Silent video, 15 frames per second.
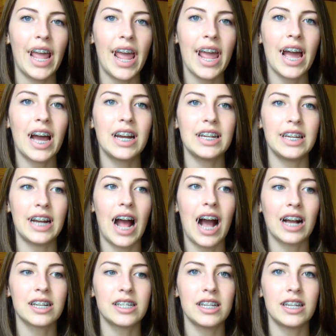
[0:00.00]
and it
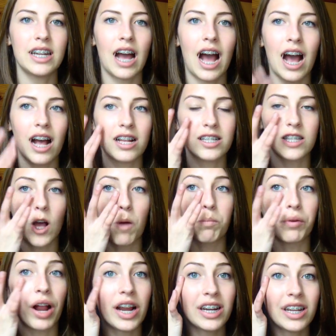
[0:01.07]
acted as a
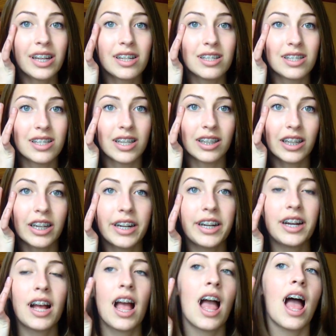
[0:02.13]
brightening
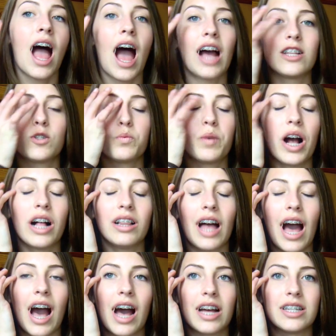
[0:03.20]
concealer as well
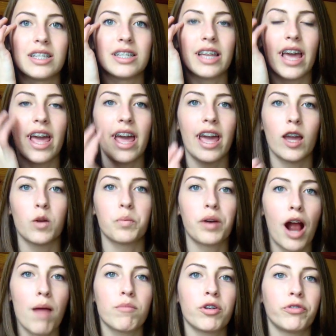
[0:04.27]
as a
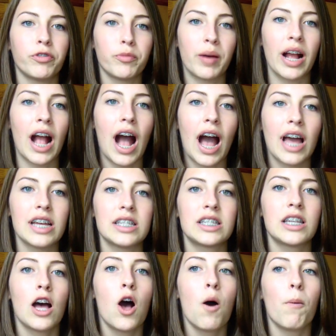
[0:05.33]
primer for my
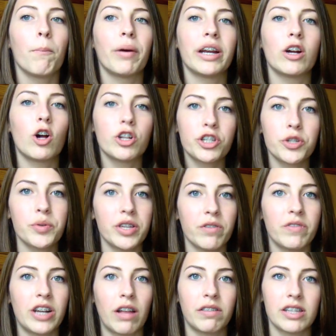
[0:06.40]
eyes, but it also
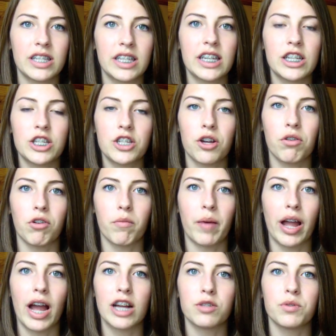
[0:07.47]
evened out the skin tone on
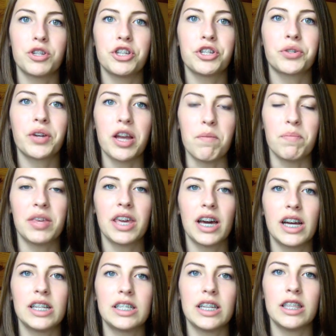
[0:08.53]
my eyes, which is great,
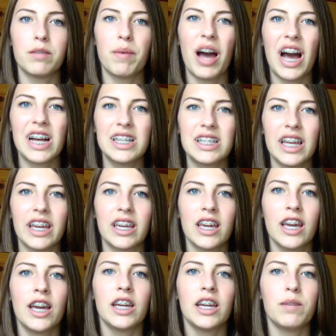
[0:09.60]
because in the past, like,
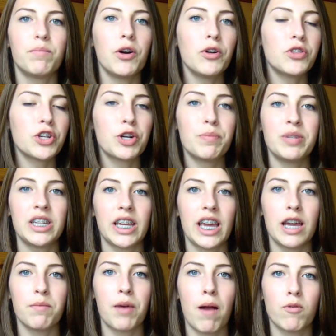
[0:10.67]
both Urban
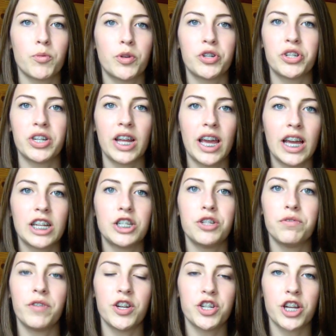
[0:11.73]
Decay Primer Potion and Too
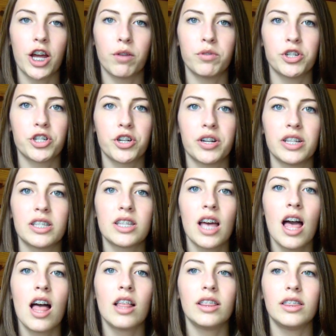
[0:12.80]
Faced Shadow Insurance,
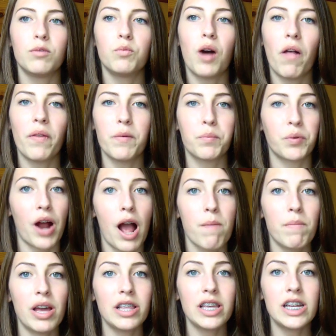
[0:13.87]
while they
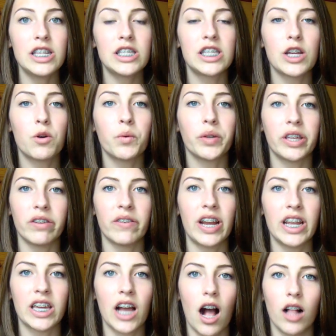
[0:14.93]
prime my lids, they don't give
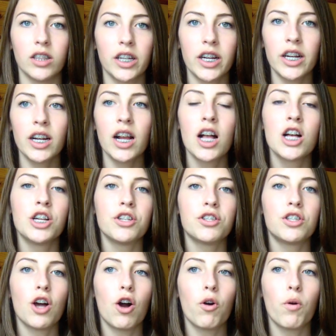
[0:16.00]
any color,
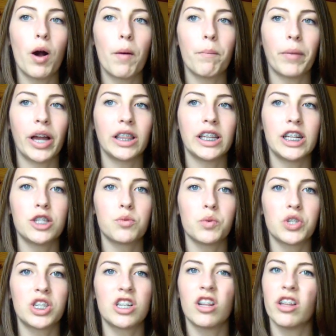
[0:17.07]
so my lids
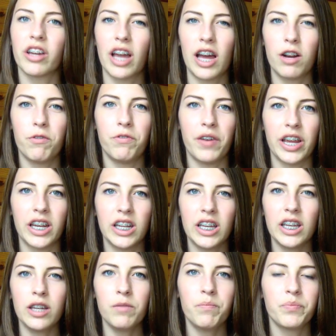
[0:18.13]
will still look kind of
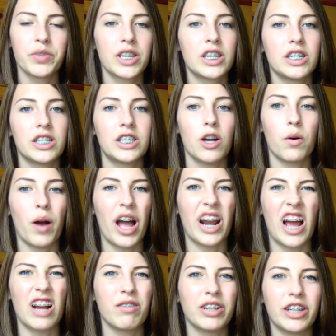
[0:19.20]
veiny. So, and
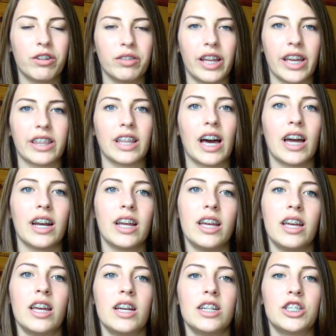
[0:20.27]
I really don't like that.
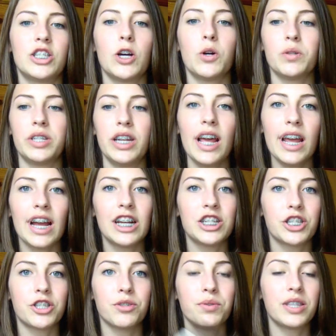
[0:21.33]
So today I
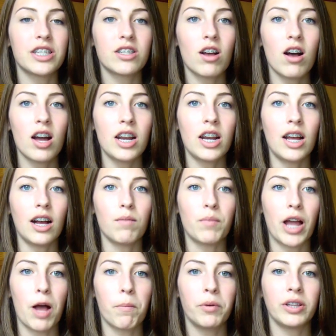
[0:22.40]
just threw this on
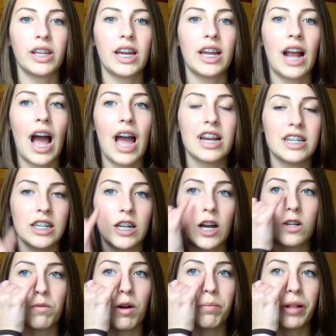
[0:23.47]
my upper lid. I did
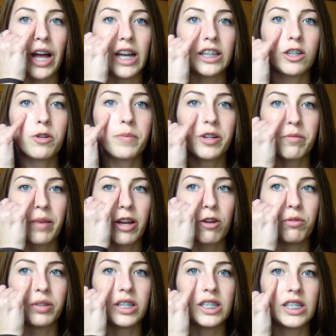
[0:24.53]
apply a little bit of my
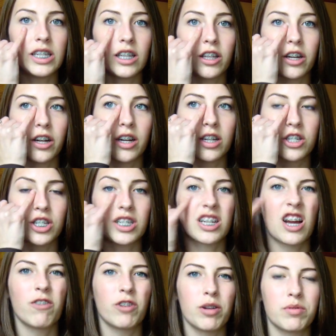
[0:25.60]
own concealer just to
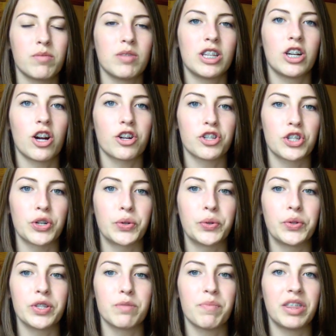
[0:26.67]
cover up some of the dark
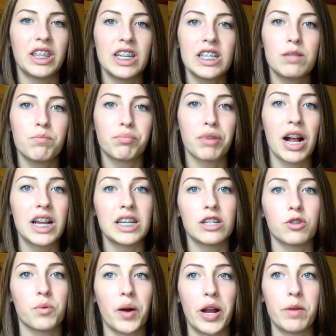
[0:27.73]
circles, but this
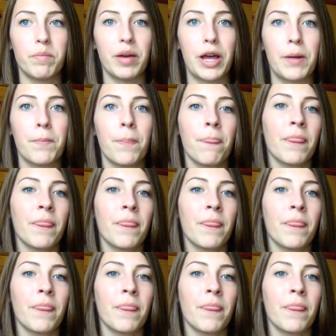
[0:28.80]
brightened quite a bit.